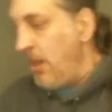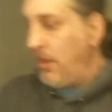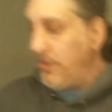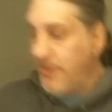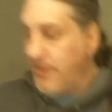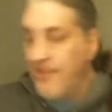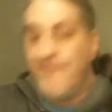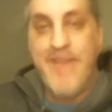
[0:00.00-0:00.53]

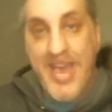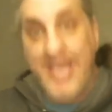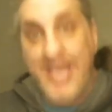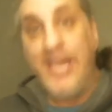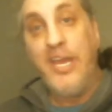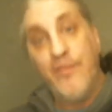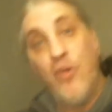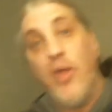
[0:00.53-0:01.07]
the
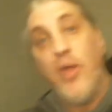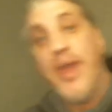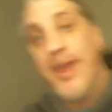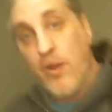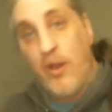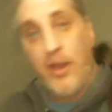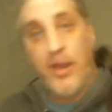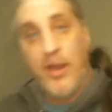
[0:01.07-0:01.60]
medieval
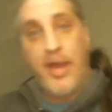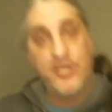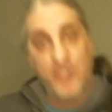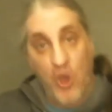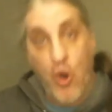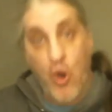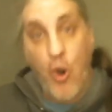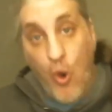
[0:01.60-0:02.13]
era as a
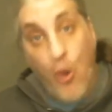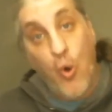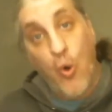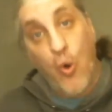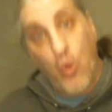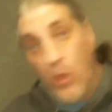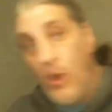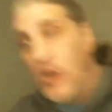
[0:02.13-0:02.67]

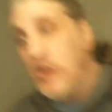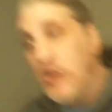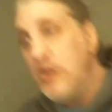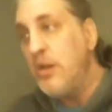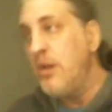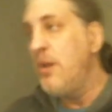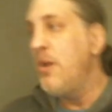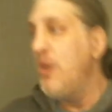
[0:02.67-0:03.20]
whole,
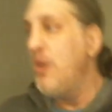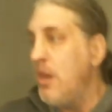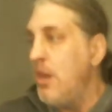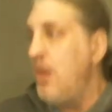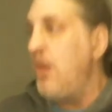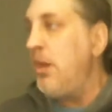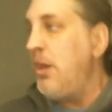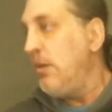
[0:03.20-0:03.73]

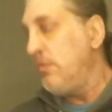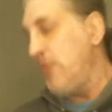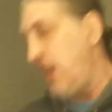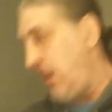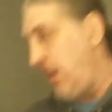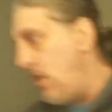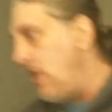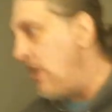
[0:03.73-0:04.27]

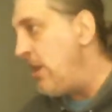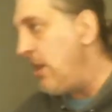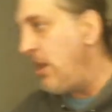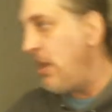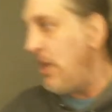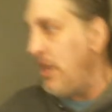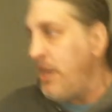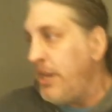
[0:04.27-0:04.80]
well,
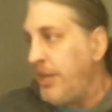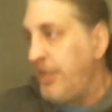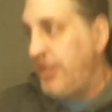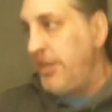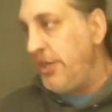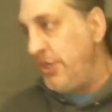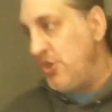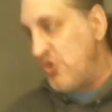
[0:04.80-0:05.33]

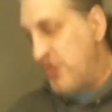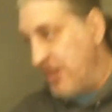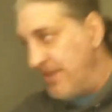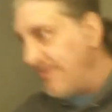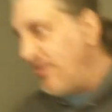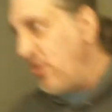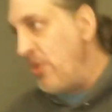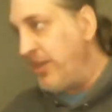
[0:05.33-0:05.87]
you
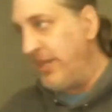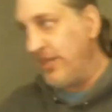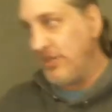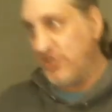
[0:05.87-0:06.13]
can put it